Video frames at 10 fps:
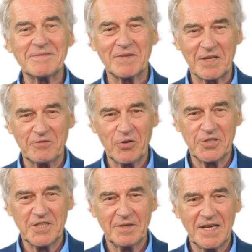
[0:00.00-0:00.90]

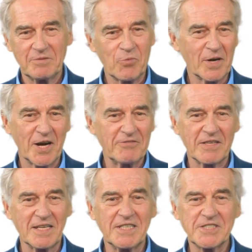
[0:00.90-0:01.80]
Unfortunately, we
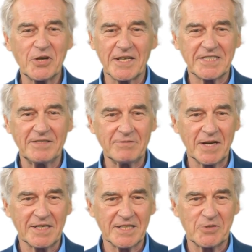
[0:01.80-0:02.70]
often hear stories of
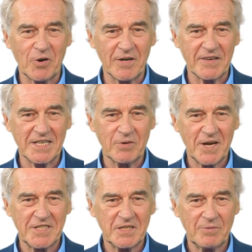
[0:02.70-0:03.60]
buildings where
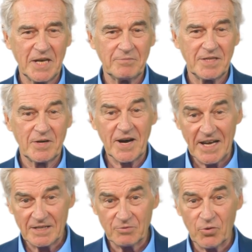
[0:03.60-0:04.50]
evacuation might be
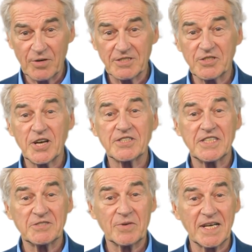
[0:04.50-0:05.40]
delayed, or
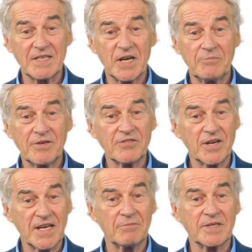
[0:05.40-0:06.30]
instructions might not be
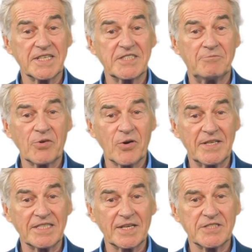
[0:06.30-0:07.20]
followed because of poor
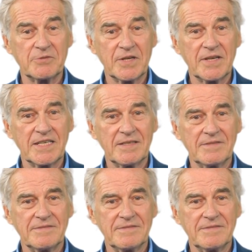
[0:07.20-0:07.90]
intelligibility.